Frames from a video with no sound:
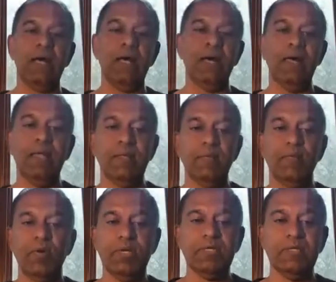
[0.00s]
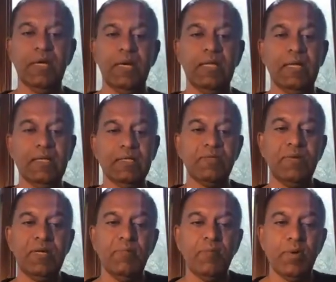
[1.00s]
Another point, and that is
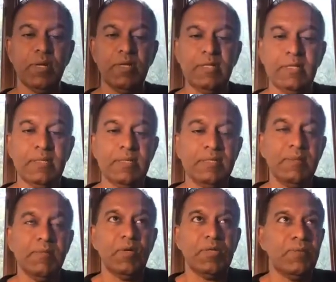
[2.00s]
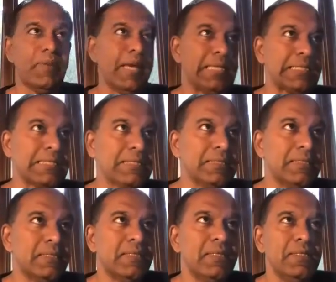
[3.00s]
very important here, is about the spikes.
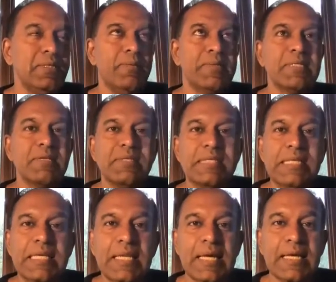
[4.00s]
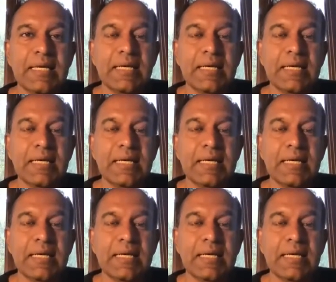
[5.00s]
You must have seen like,